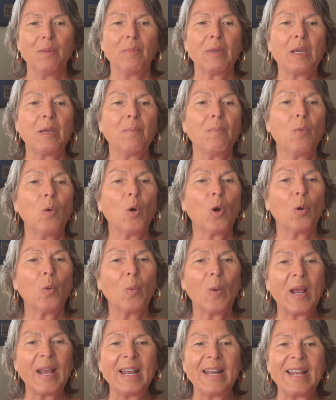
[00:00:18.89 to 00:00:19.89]
being more
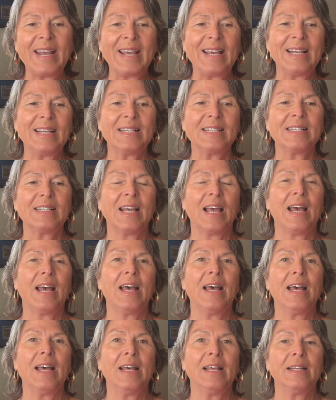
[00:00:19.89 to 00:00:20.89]
radiant
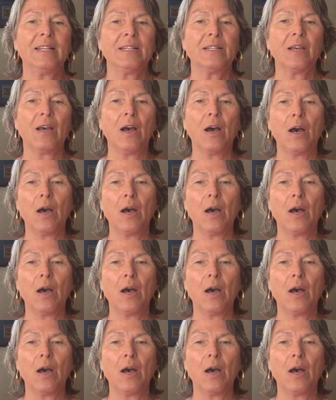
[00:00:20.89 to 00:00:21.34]
and